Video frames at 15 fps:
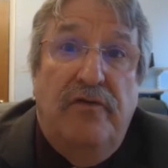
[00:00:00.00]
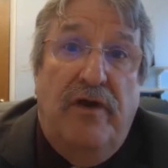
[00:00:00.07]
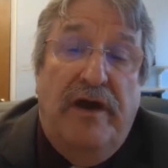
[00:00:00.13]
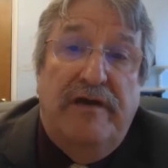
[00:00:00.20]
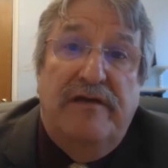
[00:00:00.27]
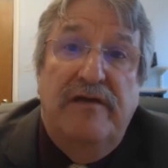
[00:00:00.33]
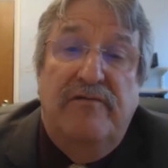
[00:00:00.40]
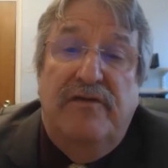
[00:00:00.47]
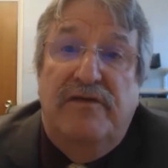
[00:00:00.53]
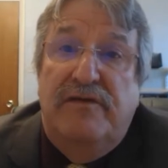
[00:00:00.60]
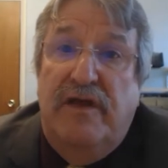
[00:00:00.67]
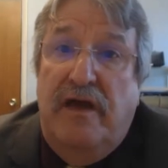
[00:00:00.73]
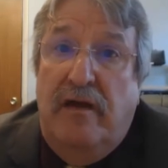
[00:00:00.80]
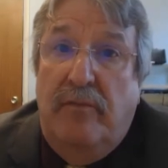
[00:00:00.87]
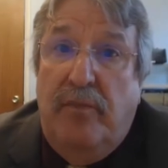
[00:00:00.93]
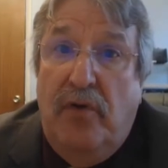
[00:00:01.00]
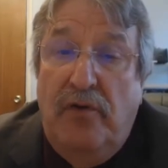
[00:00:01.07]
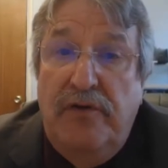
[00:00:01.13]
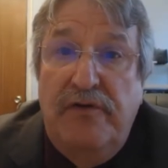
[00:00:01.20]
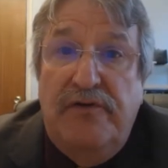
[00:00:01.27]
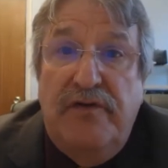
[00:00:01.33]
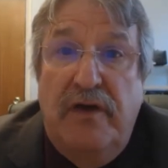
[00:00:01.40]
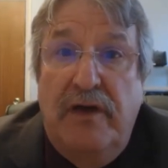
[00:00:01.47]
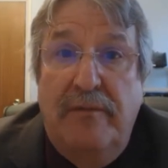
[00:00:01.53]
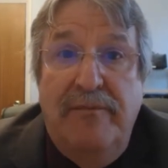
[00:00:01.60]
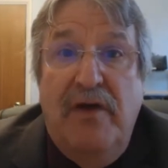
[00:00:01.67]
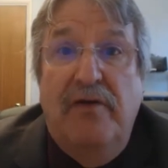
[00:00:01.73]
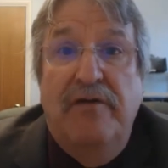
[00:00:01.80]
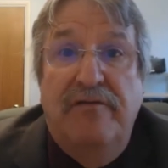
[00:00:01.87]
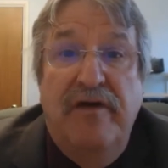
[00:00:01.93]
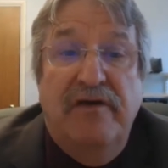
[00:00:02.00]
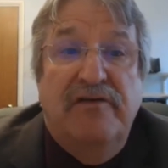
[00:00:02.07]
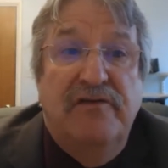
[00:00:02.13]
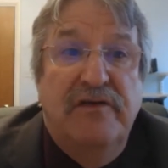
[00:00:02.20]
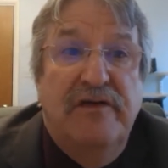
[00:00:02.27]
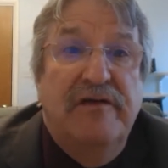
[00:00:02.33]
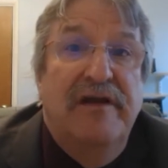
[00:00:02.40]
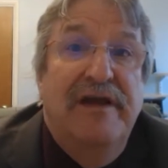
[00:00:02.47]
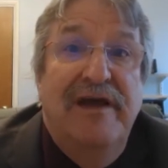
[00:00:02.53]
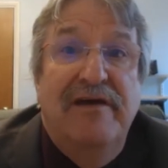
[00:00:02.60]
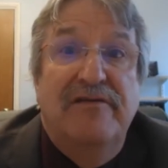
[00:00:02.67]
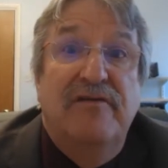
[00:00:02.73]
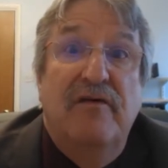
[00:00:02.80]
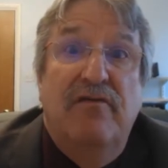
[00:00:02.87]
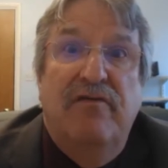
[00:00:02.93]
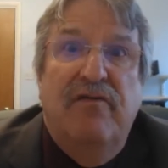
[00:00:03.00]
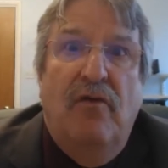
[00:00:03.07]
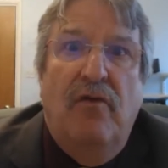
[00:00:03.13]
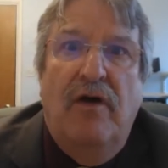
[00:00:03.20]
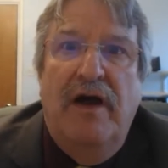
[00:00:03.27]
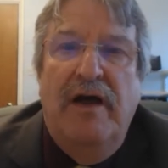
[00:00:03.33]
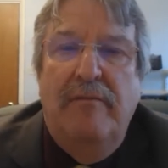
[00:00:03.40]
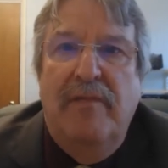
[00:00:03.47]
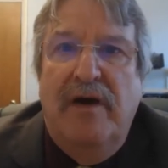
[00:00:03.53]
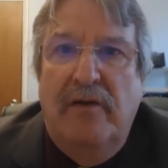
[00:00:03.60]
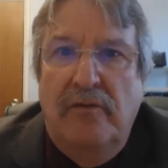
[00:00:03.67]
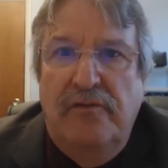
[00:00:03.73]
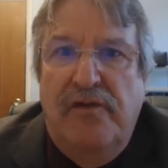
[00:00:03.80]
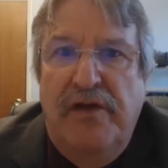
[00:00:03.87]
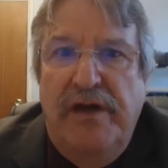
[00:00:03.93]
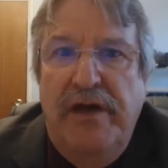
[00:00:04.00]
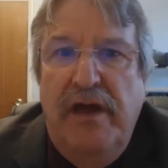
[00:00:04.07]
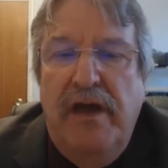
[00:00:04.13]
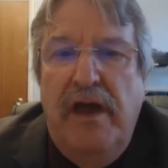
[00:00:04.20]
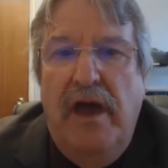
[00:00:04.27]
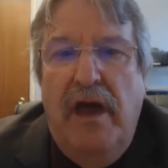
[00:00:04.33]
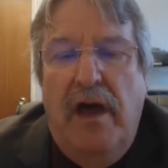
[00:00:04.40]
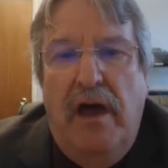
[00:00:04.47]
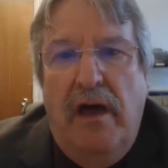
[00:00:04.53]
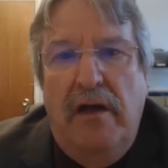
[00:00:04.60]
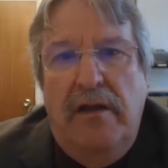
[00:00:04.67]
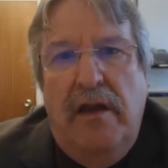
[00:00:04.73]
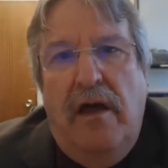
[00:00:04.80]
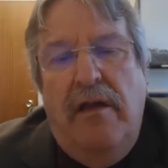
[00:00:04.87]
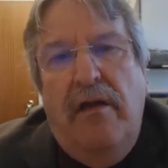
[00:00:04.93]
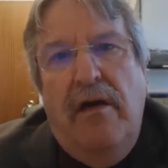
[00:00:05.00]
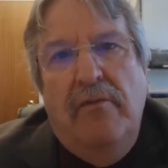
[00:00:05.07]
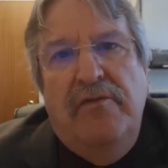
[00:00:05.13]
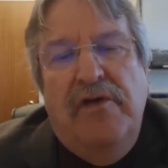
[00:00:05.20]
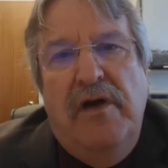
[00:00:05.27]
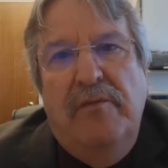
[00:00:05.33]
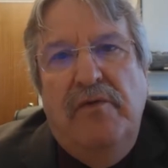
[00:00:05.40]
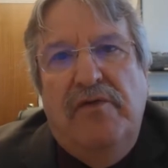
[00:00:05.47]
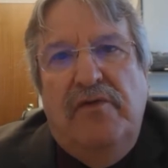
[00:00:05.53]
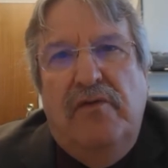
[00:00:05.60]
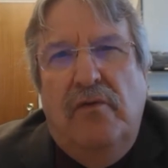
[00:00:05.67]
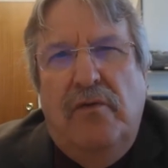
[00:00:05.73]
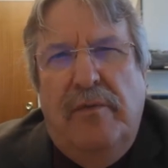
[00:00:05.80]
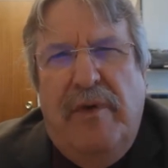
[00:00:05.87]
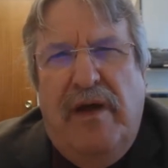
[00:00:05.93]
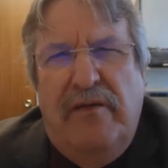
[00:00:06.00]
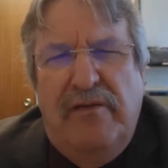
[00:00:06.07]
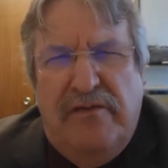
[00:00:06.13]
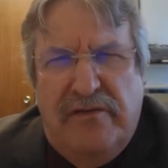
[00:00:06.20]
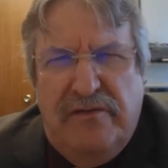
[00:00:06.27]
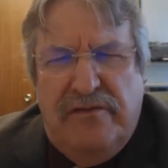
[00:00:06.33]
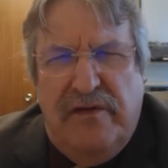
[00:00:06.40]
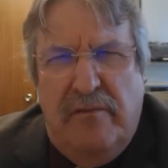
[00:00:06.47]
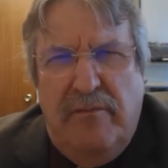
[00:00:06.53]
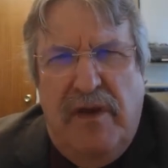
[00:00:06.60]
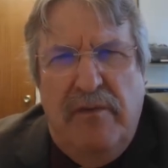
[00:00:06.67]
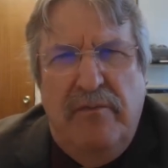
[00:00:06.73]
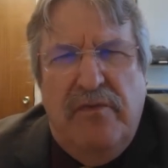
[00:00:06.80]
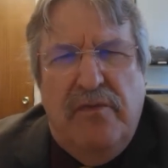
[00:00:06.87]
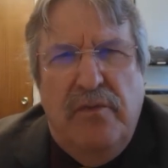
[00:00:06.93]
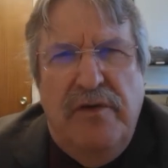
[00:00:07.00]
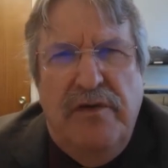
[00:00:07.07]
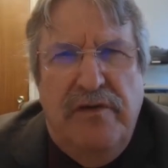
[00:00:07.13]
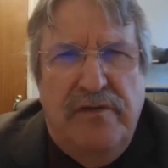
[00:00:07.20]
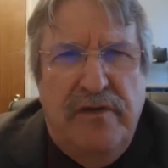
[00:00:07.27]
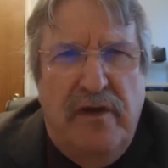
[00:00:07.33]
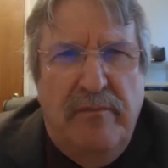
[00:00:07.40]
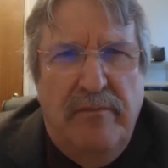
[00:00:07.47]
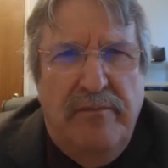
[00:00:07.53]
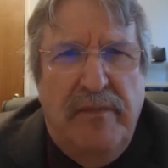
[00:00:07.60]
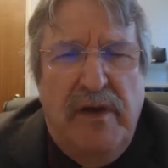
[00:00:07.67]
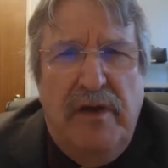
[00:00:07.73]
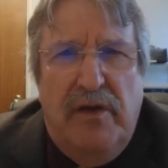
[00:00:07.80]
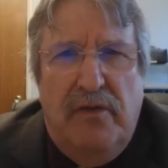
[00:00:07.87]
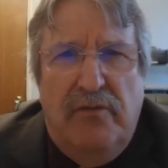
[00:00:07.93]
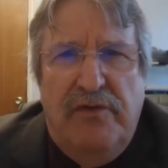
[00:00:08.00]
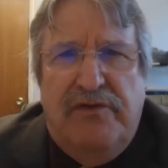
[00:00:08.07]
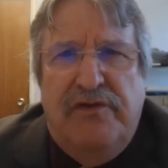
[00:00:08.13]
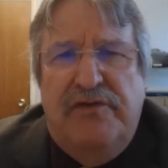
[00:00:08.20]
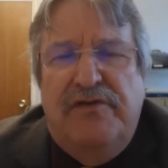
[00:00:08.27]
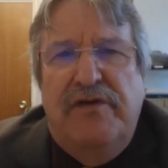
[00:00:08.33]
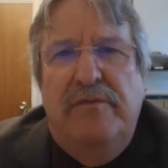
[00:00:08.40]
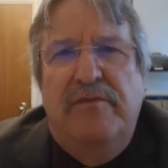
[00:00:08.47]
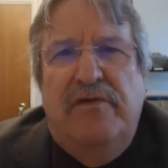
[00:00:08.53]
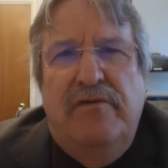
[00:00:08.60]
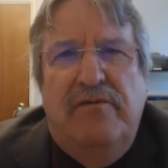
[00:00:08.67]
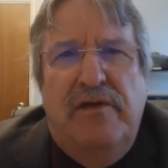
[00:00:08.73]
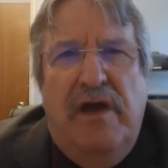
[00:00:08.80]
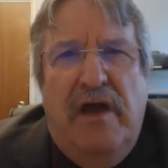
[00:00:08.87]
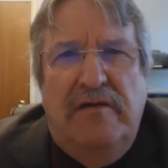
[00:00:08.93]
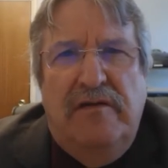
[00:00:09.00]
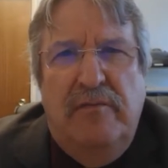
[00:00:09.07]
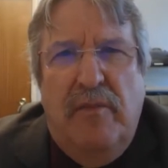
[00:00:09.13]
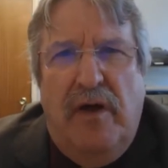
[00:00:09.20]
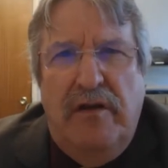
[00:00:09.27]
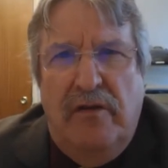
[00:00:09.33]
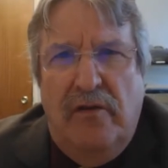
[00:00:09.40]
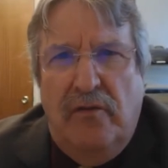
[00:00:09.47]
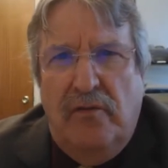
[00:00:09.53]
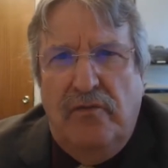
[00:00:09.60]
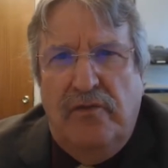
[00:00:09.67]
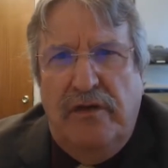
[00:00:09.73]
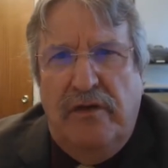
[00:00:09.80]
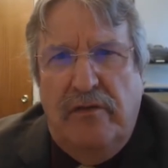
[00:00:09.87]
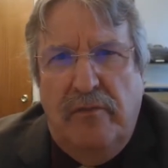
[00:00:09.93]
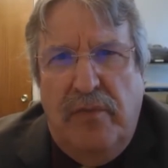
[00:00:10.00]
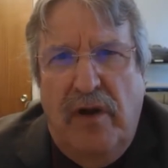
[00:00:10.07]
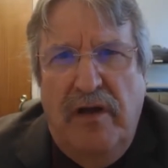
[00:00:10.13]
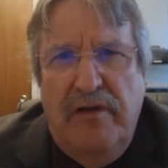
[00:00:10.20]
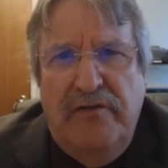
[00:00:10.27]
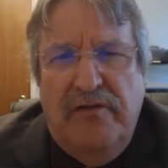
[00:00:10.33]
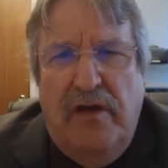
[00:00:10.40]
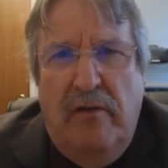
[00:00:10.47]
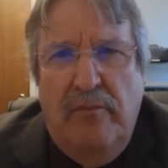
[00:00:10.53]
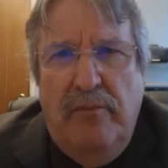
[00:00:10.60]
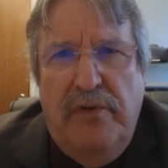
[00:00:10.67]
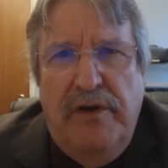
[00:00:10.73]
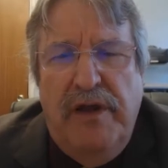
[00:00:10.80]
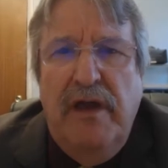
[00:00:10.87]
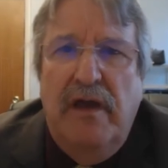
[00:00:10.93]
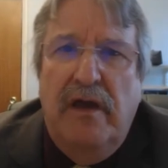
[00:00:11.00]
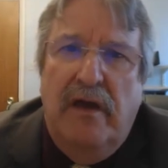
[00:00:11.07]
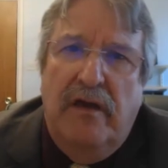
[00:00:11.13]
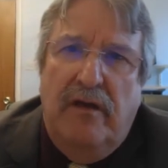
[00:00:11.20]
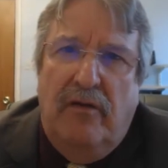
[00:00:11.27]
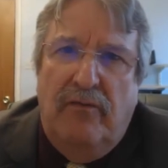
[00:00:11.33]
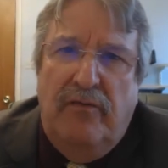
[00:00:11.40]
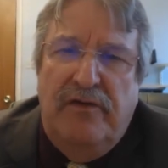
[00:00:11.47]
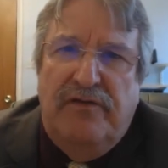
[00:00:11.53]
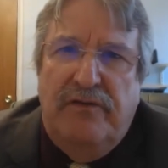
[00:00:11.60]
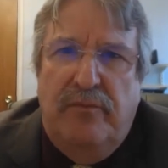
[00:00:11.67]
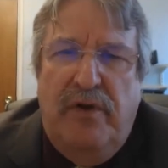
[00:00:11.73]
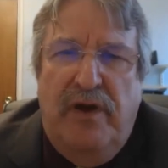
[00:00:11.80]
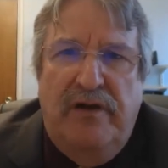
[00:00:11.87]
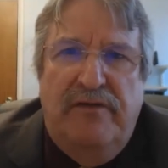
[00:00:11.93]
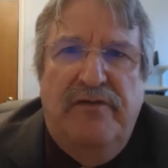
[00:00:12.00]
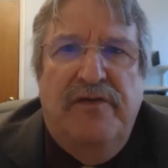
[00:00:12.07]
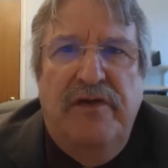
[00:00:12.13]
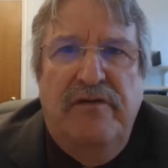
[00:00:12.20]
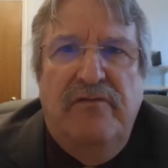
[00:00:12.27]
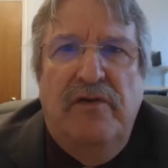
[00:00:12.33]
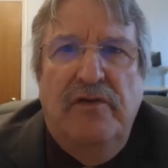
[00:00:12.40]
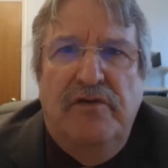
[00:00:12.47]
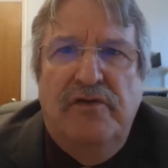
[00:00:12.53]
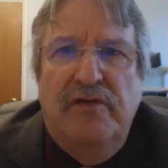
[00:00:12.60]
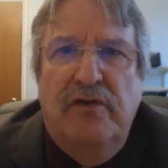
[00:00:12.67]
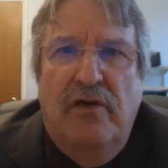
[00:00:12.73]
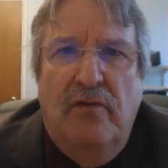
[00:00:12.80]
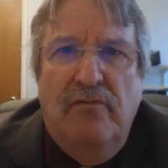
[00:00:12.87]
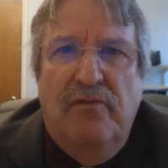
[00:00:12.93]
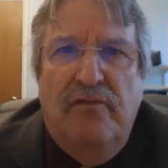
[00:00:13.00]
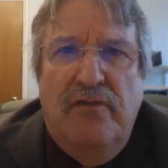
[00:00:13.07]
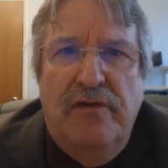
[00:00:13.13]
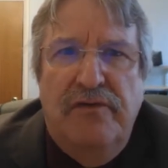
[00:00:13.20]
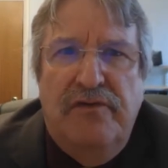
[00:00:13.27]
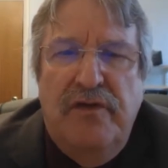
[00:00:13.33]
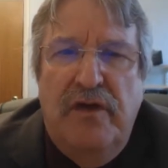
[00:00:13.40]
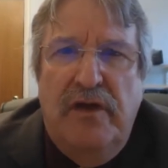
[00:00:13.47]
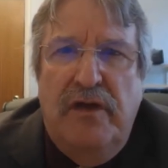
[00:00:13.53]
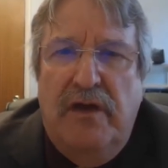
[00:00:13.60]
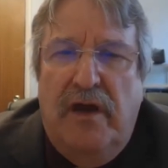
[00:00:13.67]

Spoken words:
directive is now upon us, known affectionately as 4MLD. And I was able to talk about this at some length with Richard Sims of the Anti-Money Laundering Compliance Company at our recent Practice Evolution conference